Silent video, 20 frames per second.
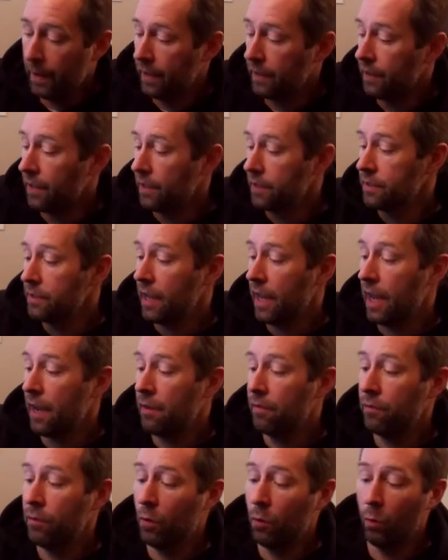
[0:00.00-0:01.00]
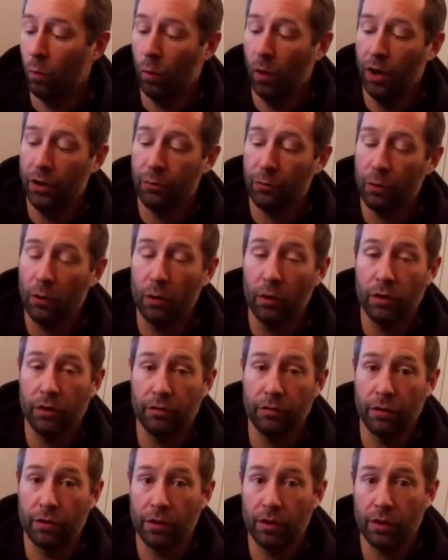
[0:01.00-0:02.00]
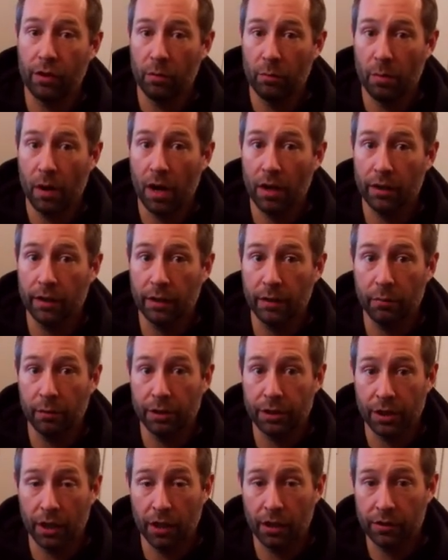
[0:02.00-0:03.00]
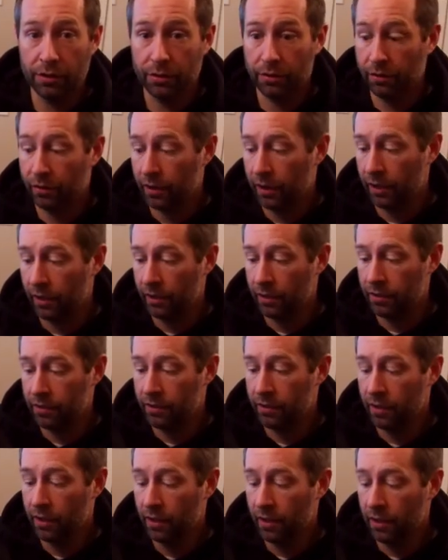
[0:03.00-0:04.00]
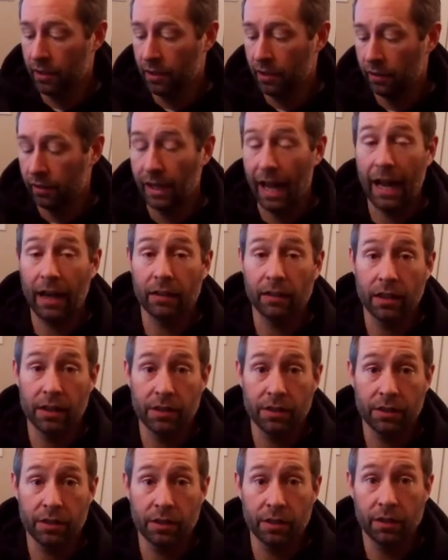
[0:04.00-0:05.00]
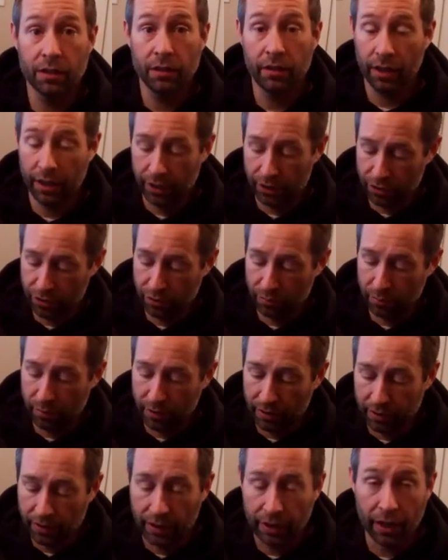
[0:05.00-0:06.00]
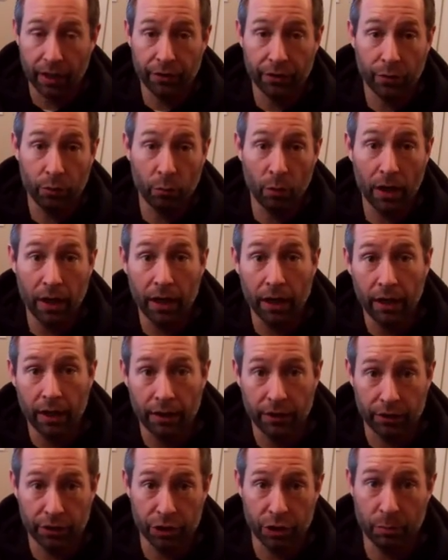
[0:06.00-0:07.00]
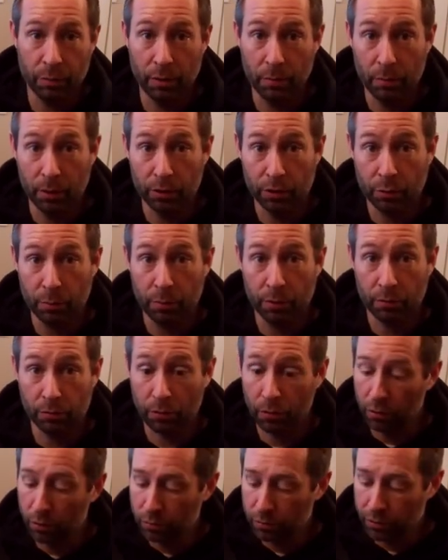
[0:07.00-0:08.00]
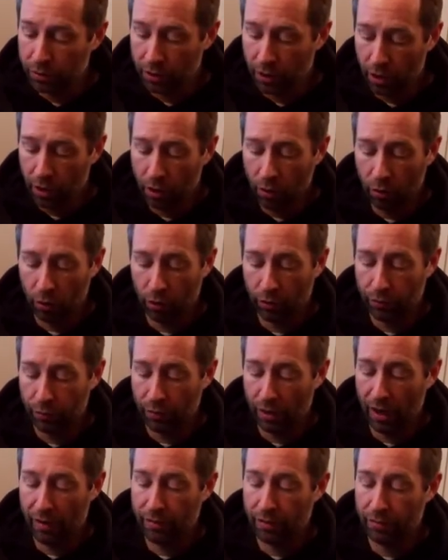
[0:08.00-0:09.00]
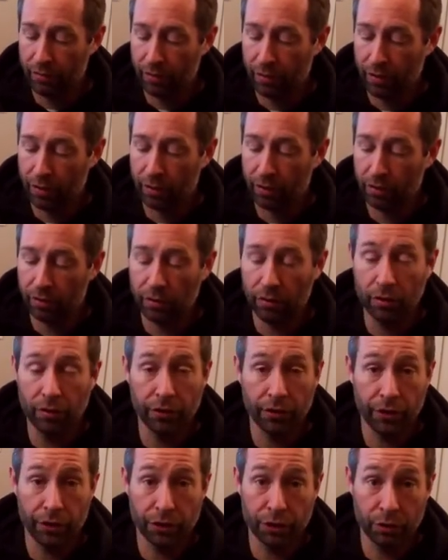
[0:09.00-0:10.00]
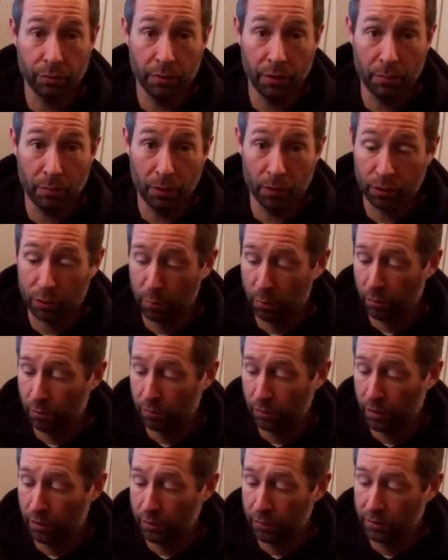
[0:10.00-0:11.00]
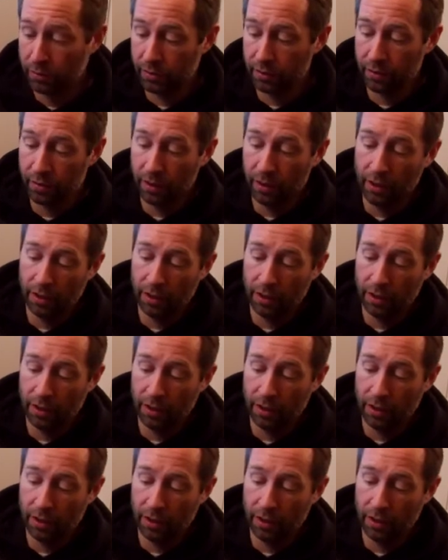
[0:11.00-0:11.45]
It does have one roll of vertical MOLLE, which I also think is lackluster. It should be the other way, and there should be multiple rows. Or if you have it vertical, there should be multiple rows.